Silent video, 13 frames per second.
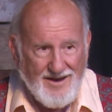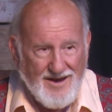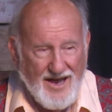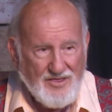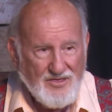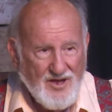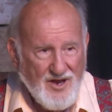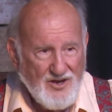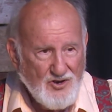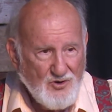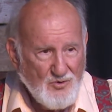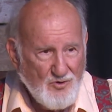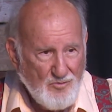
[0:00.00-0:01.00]
And then
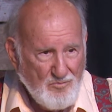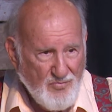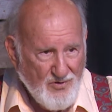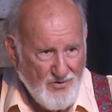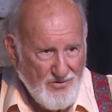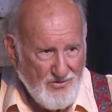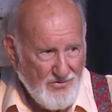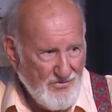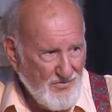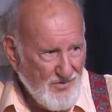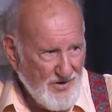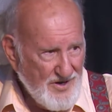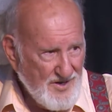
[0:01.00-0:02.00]
you will prove
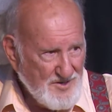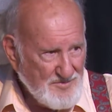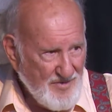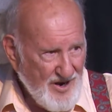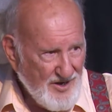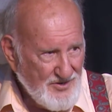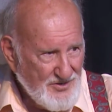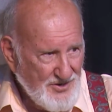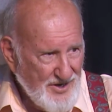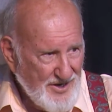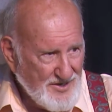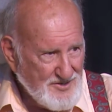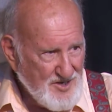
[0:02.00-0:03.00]
what is my good,
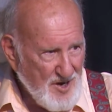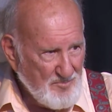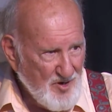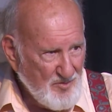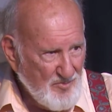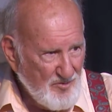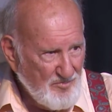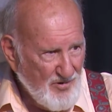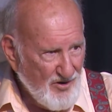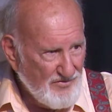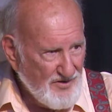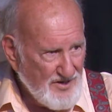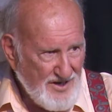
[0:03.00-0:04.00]
acceptable,
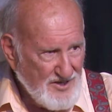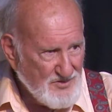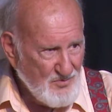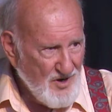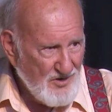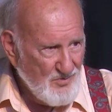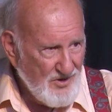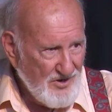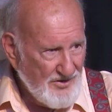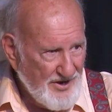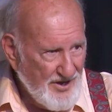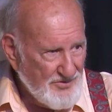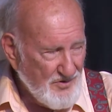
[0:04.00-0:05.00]
perfect. That's one will,
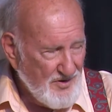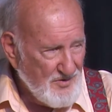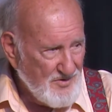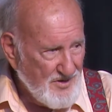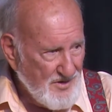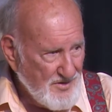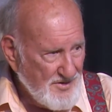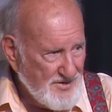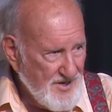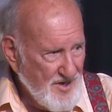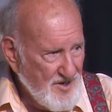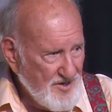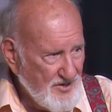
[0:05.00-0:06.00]
not three wills.
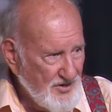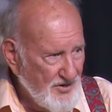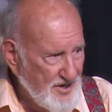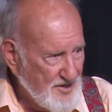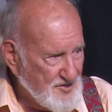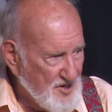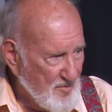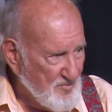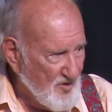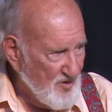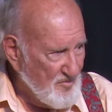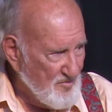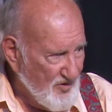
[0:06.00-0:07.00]
Good,
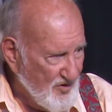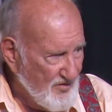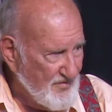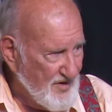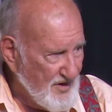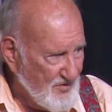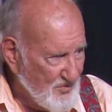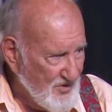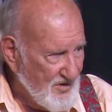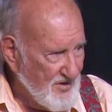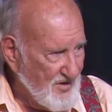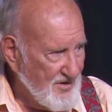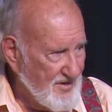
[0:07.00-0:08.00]
acceptable, and perfect
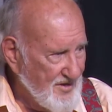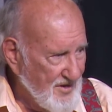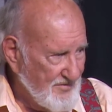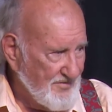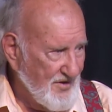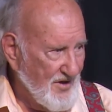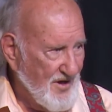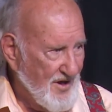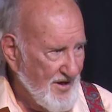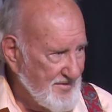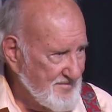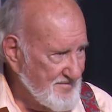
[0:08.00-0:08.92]
will of God.